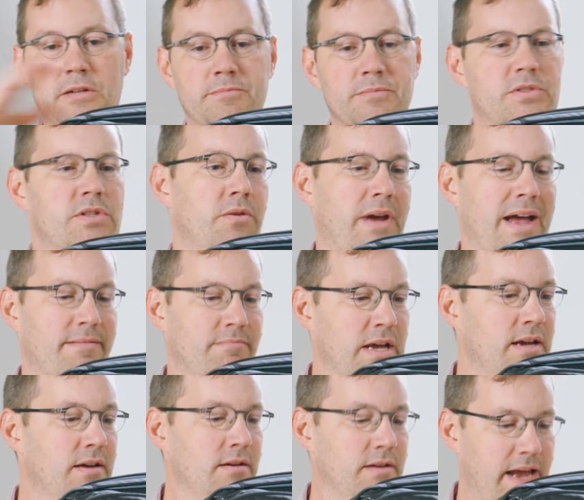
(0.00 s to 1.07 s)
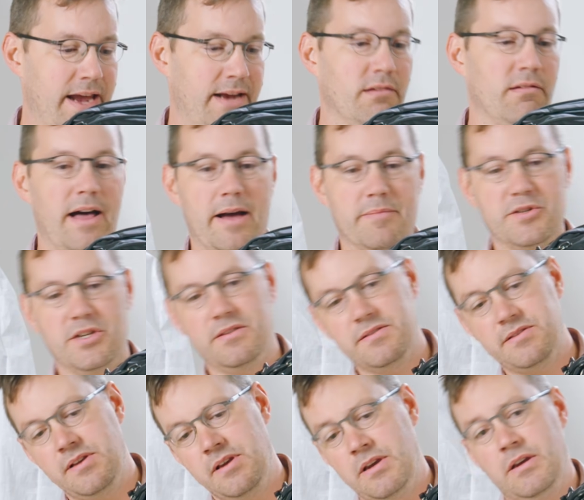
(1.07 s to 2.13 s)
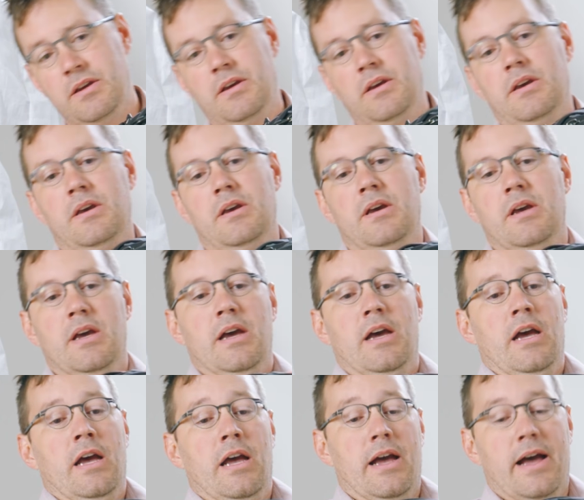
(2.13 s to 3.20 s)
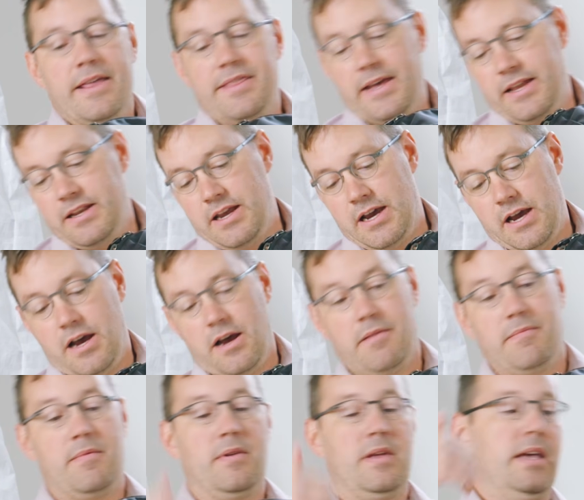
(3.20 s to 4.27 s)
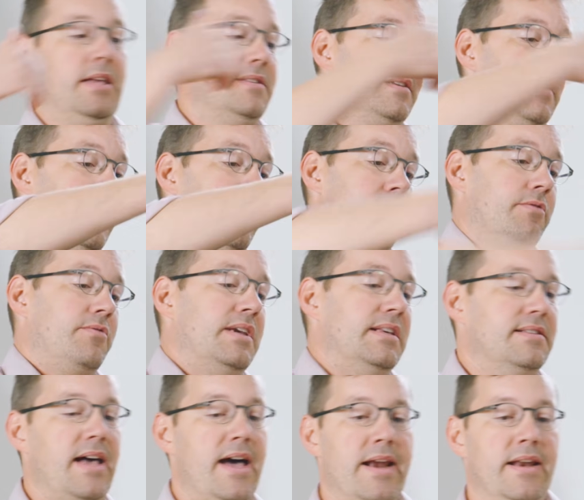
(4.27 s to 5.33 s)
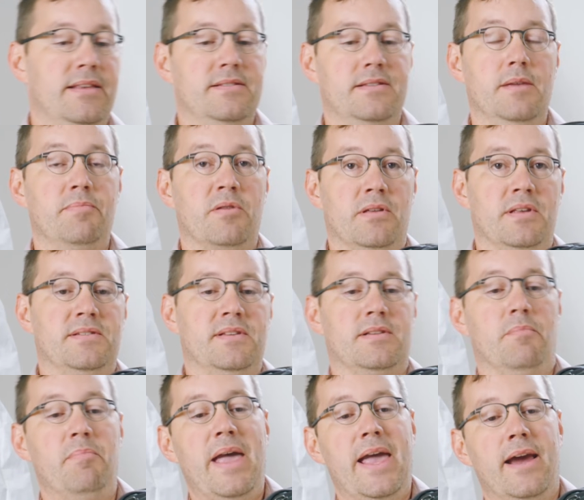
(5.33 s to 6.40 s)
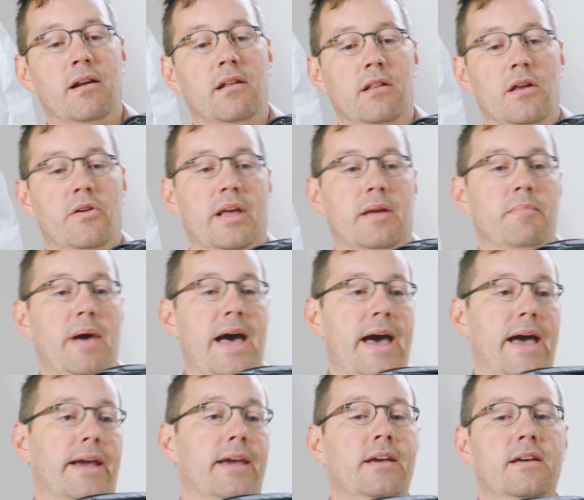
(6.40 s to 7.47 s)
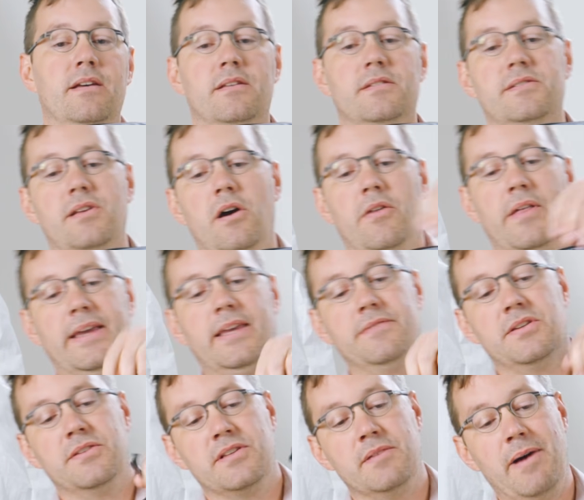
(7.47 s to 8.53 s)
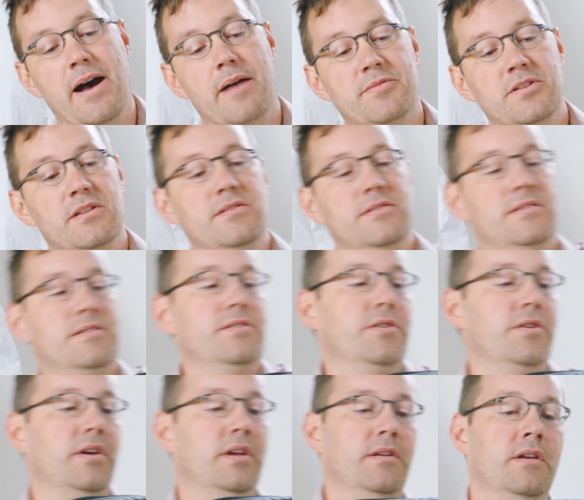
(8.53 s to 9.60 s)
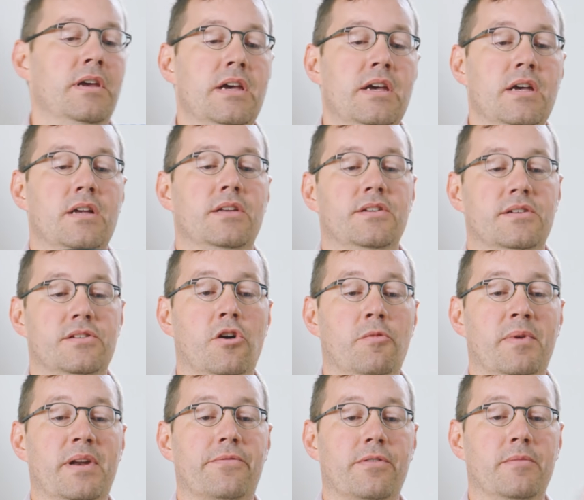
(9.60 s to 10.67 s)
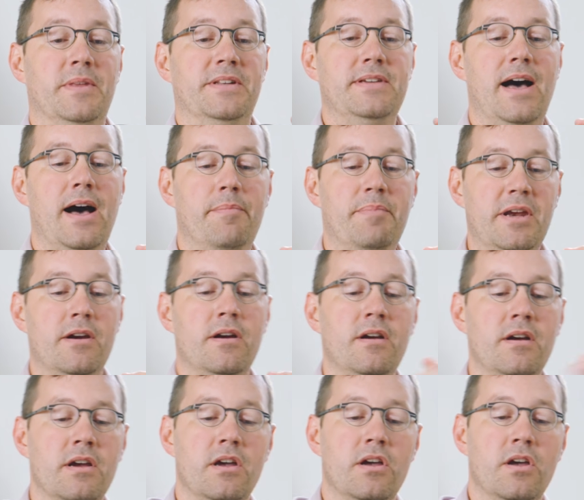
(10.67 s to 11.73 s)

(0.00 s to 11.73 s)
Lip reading: So we've got handle options. And then it's got a 3-sided zipper. This is a panel loading bag. So that gives you some options. You can just open it from the top here,